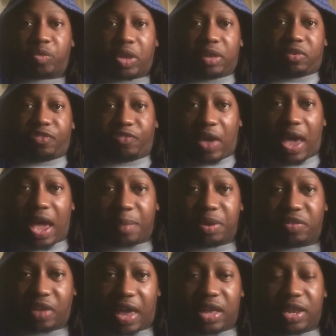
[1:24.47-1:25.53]
it's Fab.
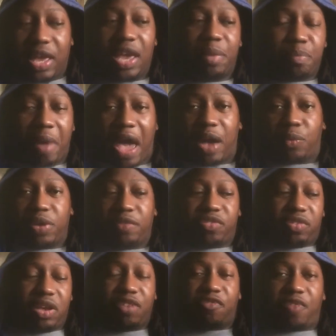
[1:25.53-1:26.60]
He's, like, laid back. We've
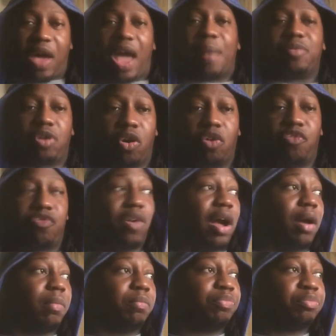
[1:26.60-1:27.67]
seen Fab go
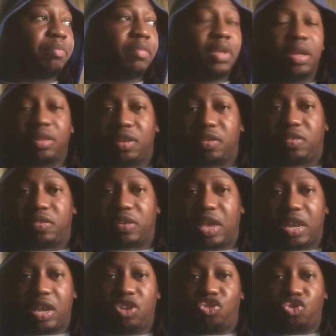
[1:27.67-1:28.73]
from this
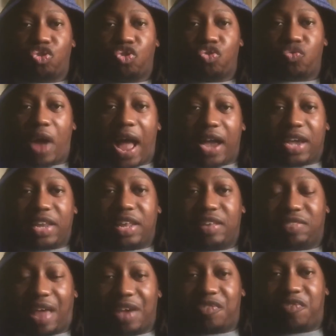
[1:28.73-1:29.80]
skinny dude rocking
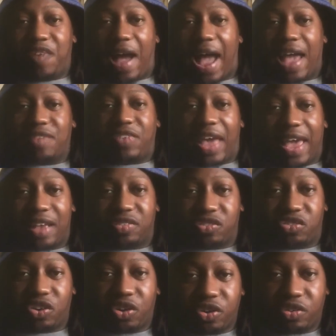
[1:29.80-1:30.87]
these like
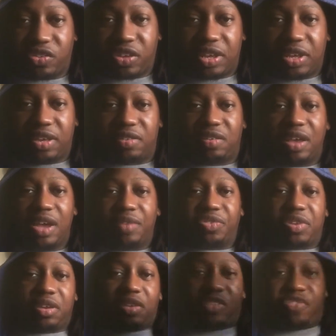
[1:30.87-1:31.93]
5X jerseys
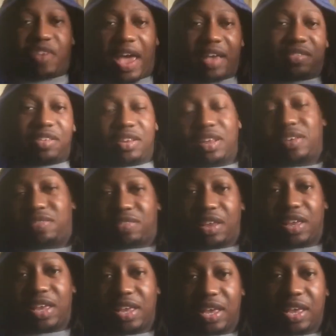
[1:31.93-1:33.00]
to this
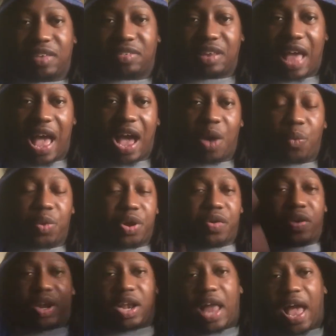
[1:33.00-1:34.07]
fashionista he is now,
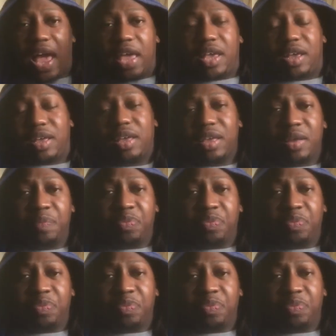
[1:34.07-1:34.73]
wearing like